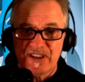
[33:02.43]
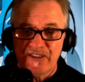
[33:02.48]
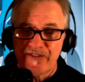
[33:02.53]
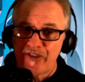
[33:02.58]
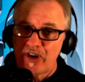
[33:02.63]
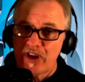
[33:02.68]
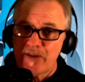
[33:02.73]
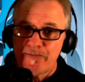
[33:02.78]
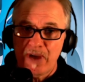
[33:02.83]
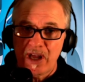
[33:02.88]
A
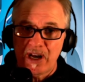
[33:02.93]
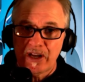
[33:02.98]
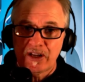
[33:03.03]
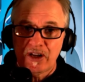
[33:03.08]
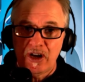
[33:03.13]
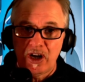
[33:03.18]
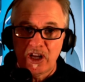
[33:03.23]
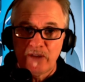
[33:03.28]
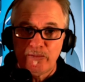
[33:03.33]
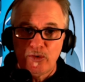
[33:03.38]
very
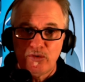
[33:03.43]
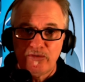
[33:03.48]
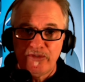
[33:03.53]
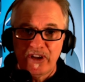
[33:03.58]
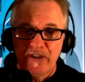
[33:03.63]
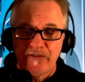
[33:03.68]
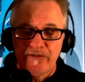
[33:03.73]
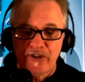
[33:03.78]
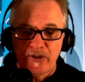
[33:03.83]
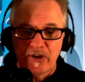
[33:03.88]
melancholy
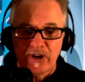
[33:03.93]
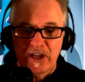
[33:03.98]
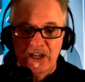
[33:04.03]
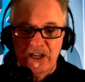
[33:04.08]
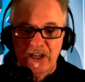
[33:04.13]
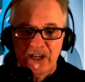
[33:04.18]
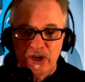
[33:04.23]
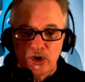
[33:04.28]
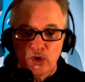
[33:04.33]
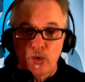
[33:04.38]
movie, a very
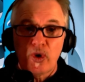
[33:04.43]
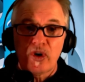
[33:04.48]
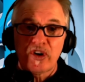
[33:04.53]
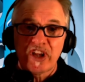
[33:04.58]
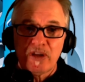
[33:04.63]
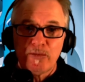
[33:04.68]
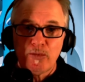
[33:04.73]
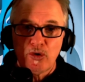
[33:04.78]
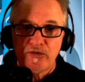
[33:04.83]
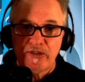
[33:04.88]

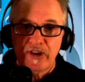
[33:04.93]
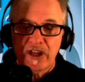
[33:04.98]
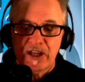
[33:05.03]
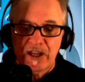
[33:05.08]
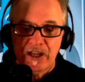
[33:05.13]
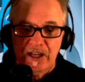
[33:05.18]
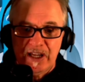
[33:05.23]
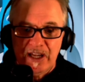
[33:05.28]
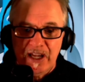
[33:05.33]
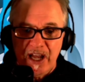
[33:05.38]
quirky movie,
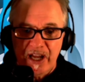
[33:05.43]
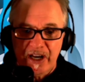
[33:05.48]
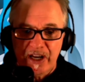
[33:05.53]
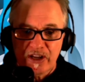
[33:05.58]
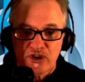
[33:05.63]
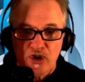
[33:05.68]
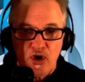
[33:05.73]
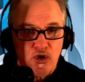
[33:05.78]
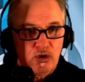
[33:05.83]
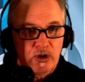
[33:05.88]
and I
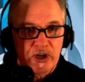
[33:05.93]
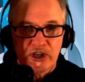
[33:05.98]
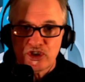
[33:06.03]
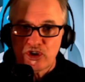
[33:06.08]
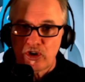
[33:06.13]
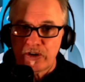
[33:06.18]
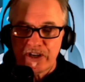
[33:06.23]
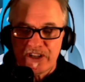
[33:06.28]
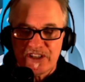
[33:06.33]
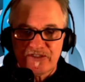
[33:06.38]
thoroughly
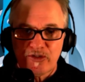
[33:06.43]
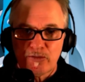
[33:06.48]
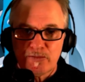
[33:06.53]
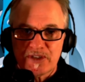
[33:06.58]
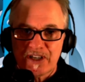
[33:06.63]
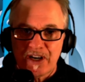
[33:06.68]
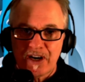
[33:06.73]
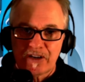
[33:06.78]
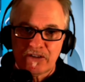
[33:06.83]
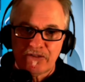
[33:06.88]
enjoyed this from
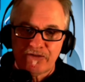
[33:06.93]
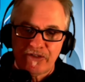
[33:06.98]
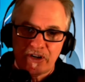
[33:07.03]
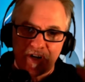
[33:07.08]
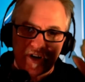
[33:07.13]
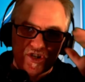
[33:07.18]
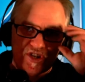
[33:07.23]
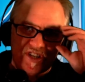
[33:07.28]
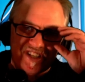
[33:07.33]
start to finish.